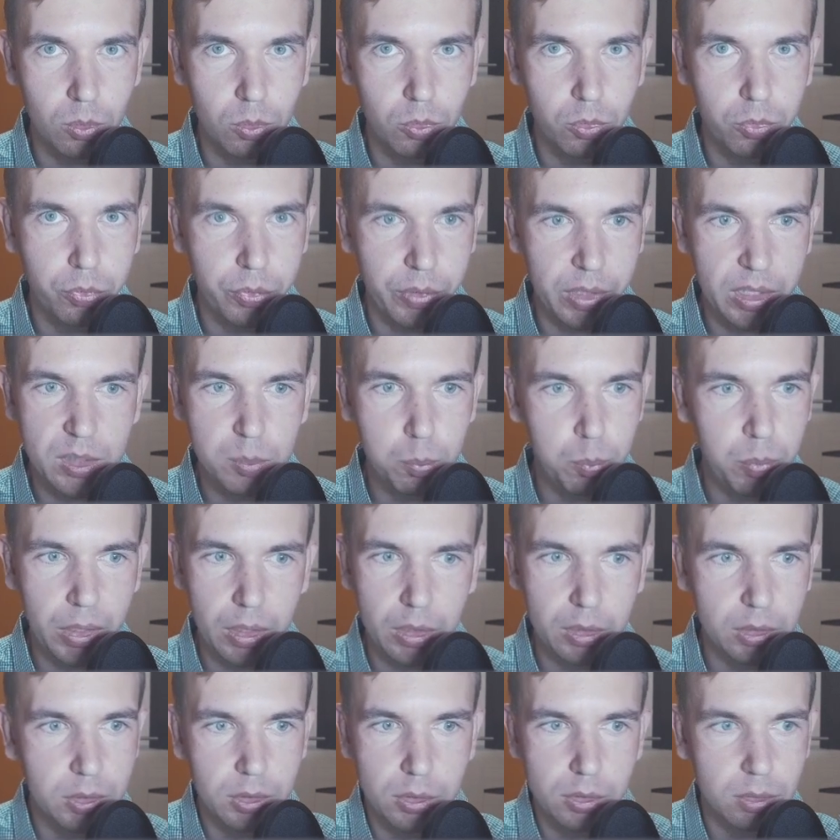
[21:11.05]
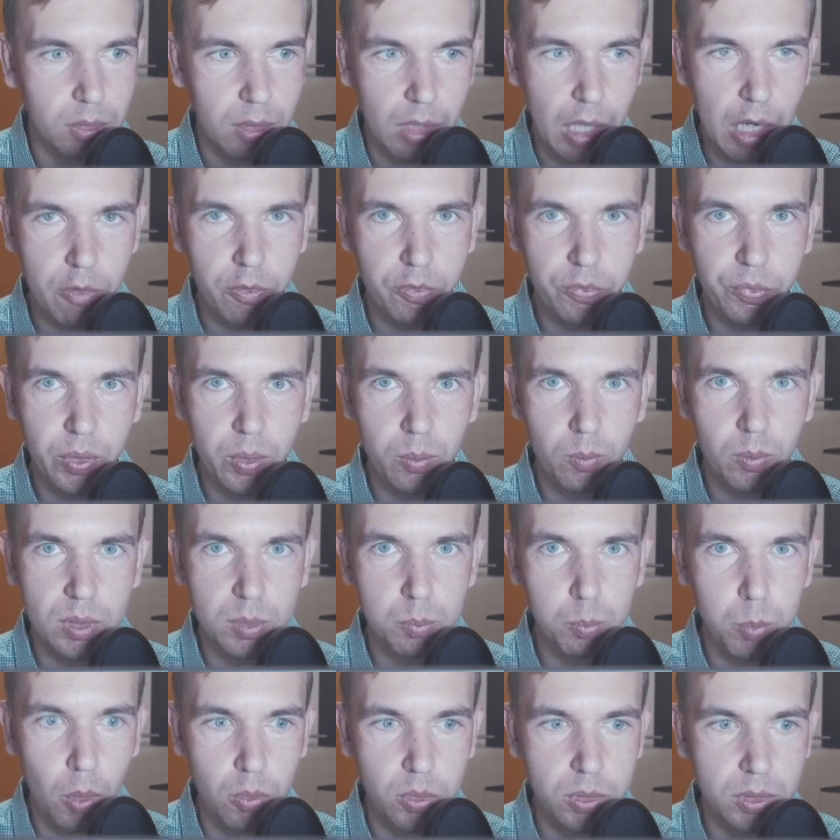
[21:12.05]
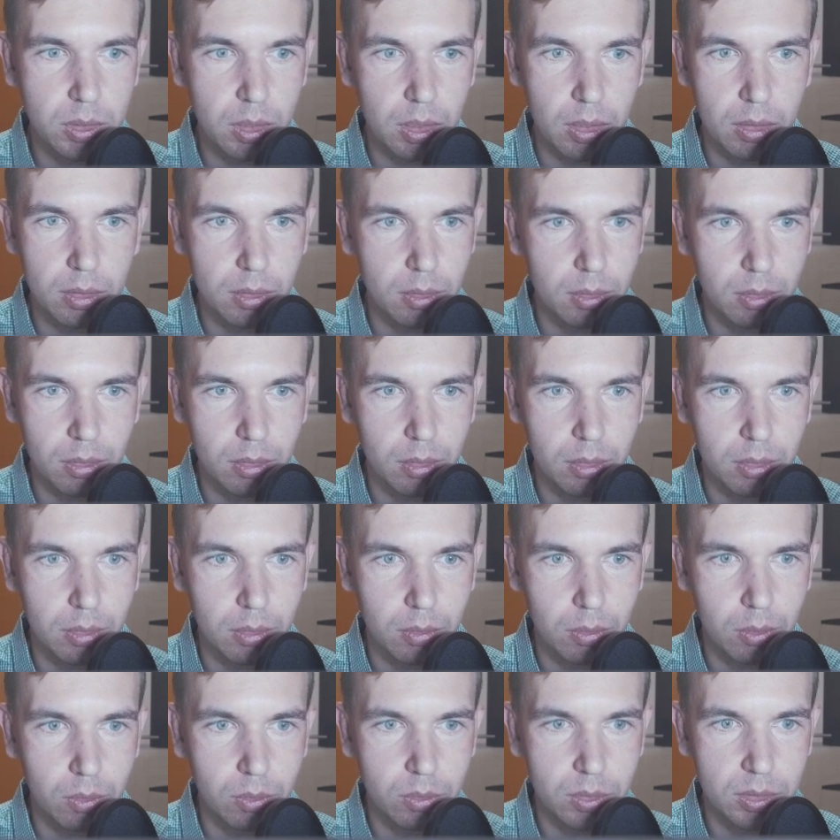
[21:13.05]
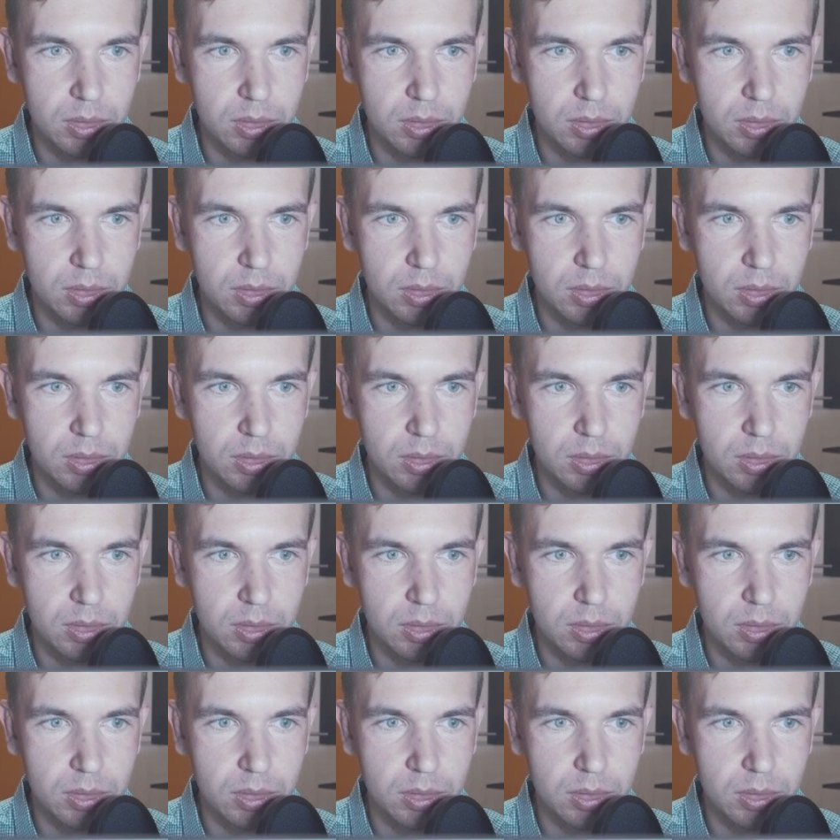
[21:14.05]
free speech, everything was posted on this